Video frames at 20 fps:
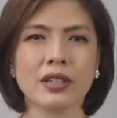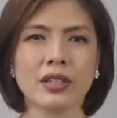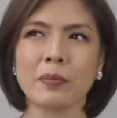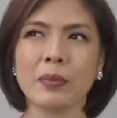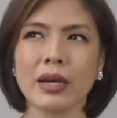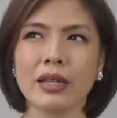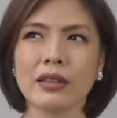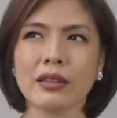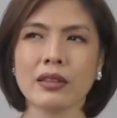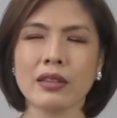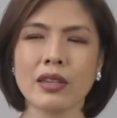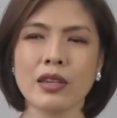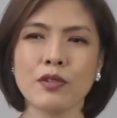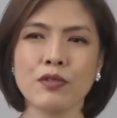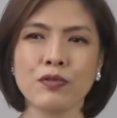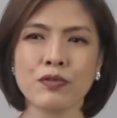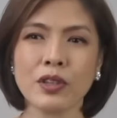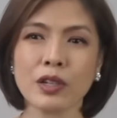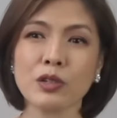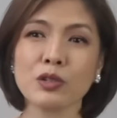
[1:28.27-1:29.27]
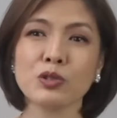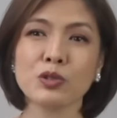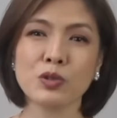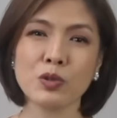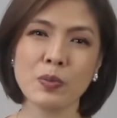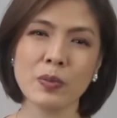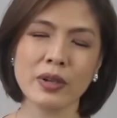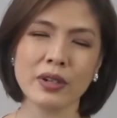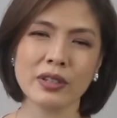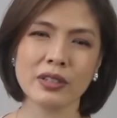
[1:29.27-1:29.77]
But if the
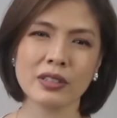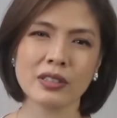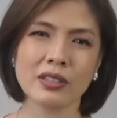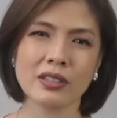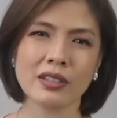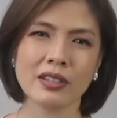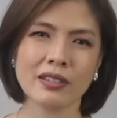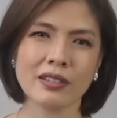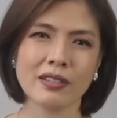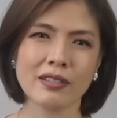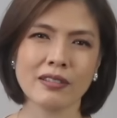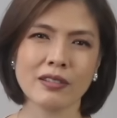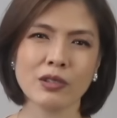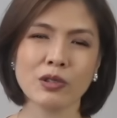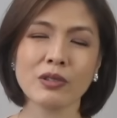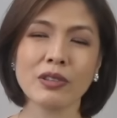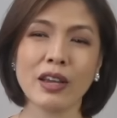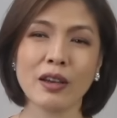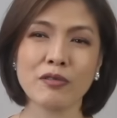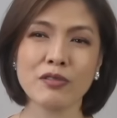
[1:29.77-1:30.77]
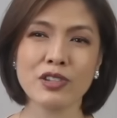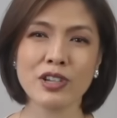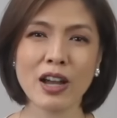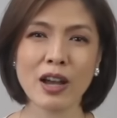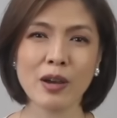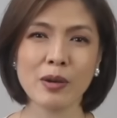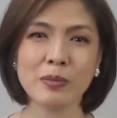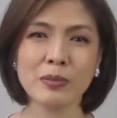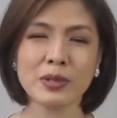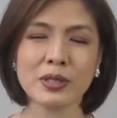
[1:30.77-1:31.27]
consumers don't have
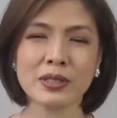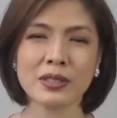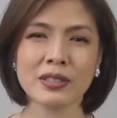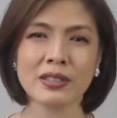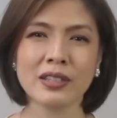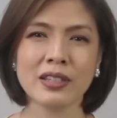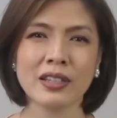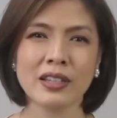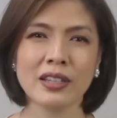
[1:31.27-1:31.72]
jobs,